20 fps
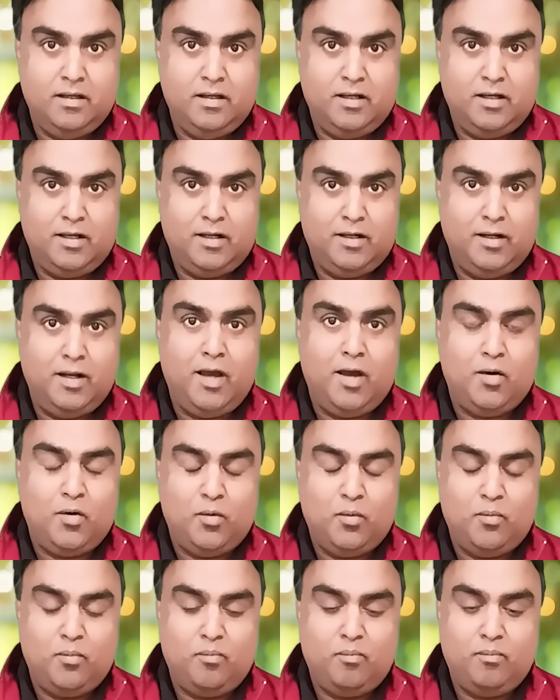
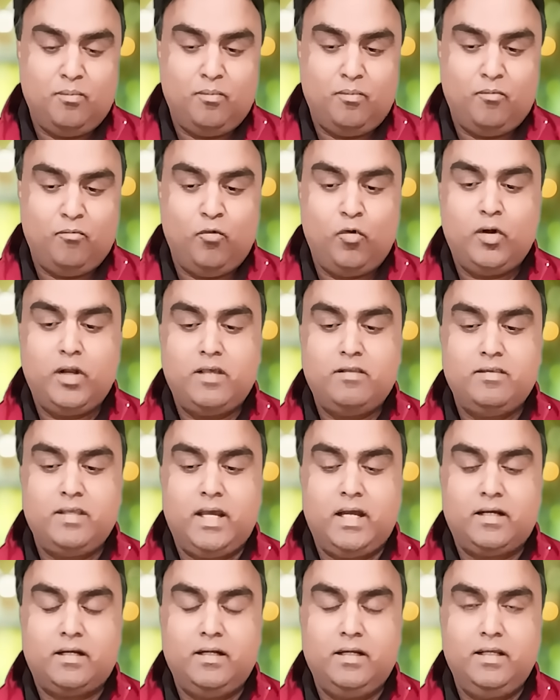Now, what
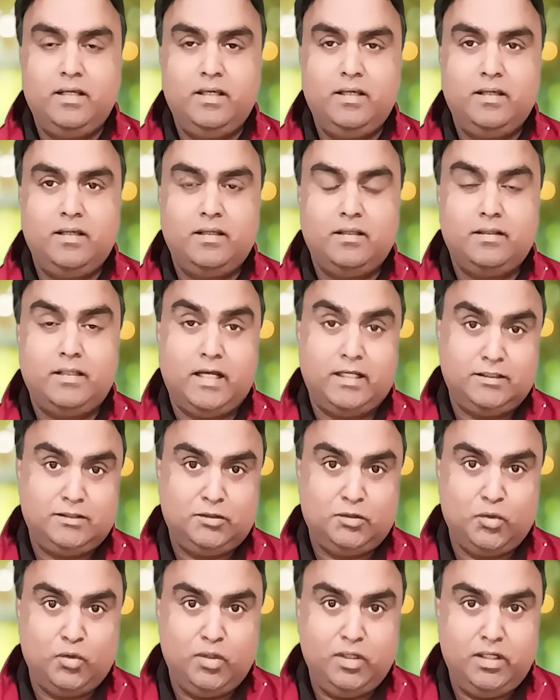exactly that
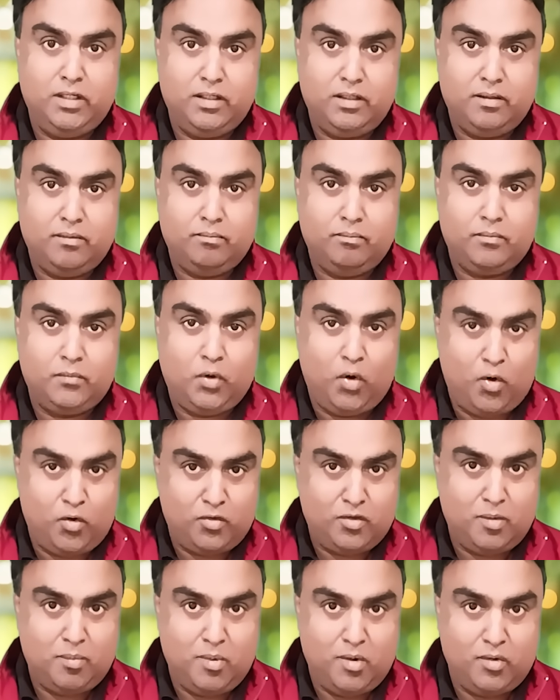story
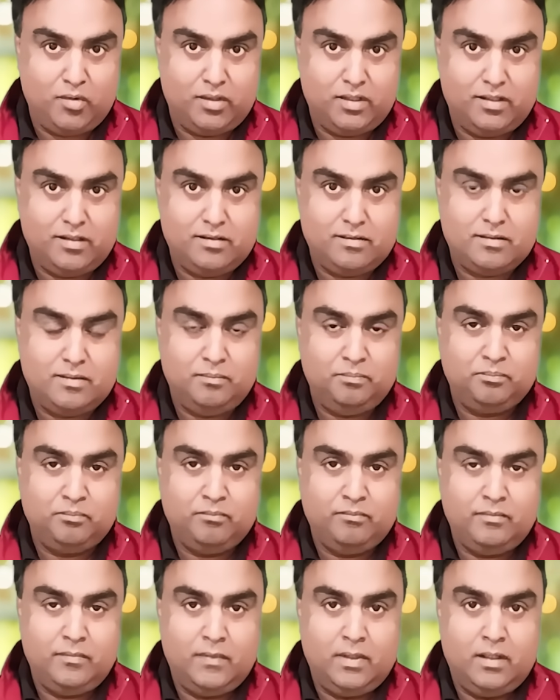talks about is
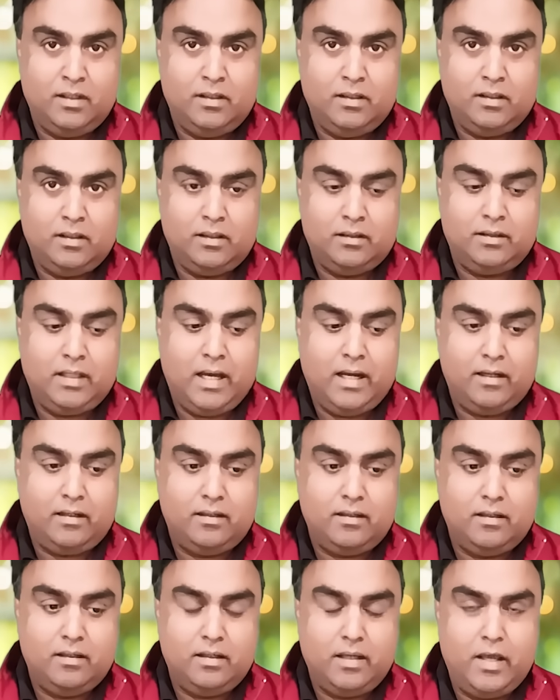that
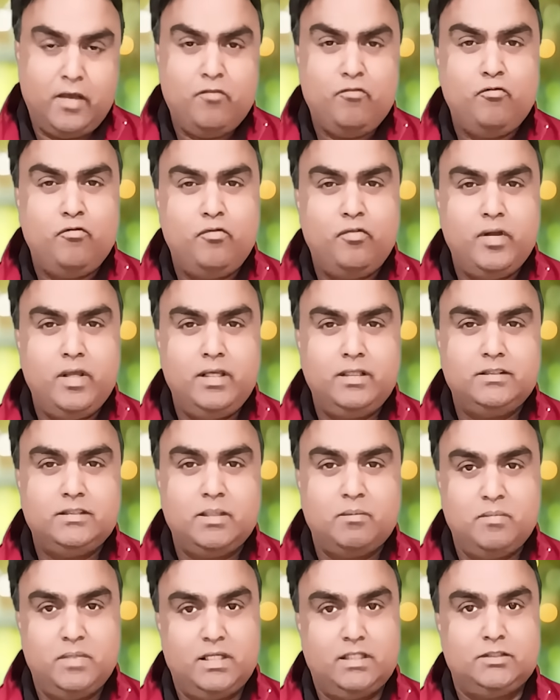every
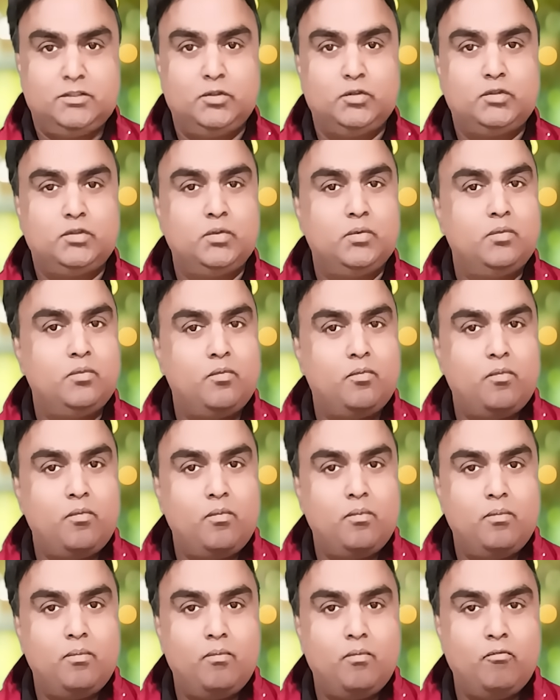gymnast used to
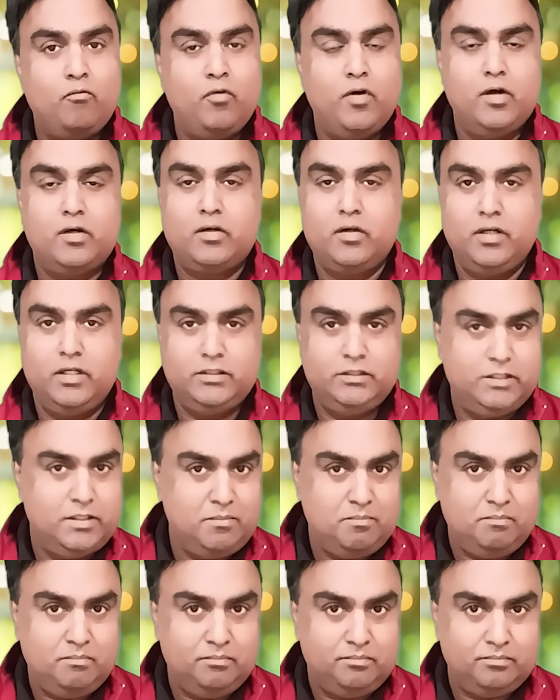work in a
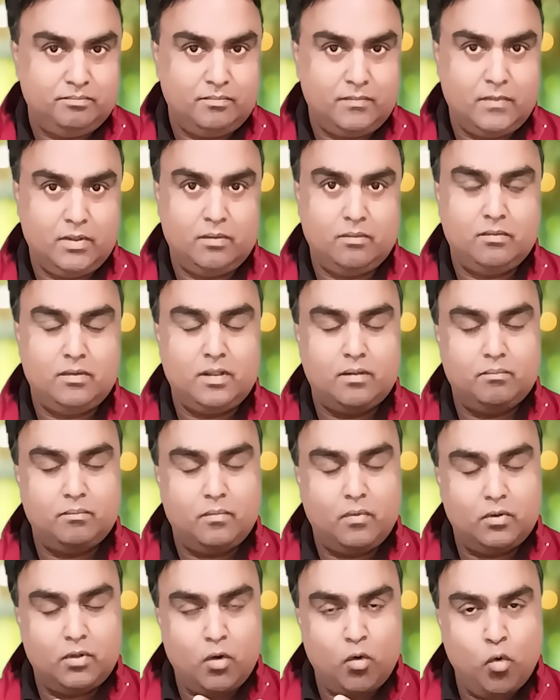gym. So
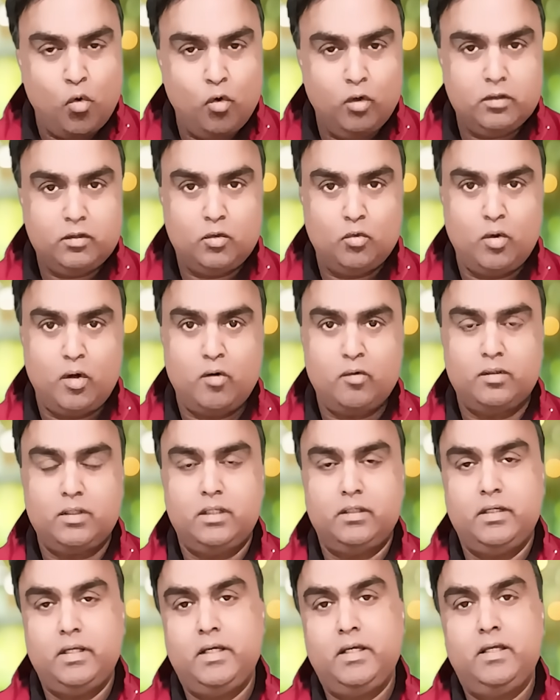the whole throughout
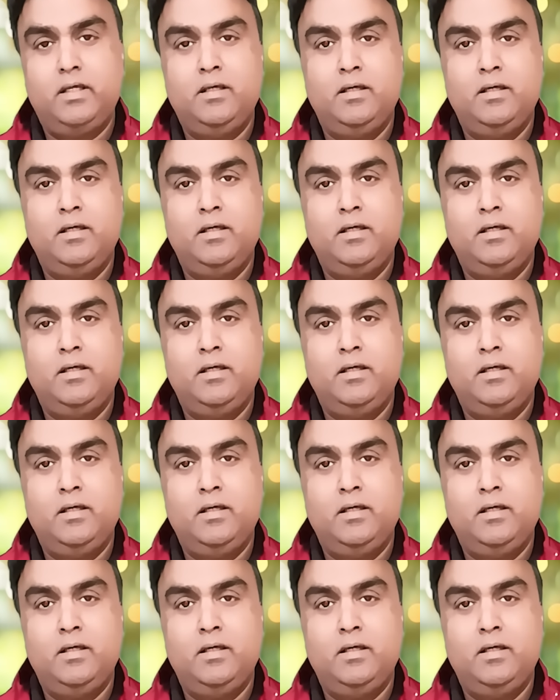the day,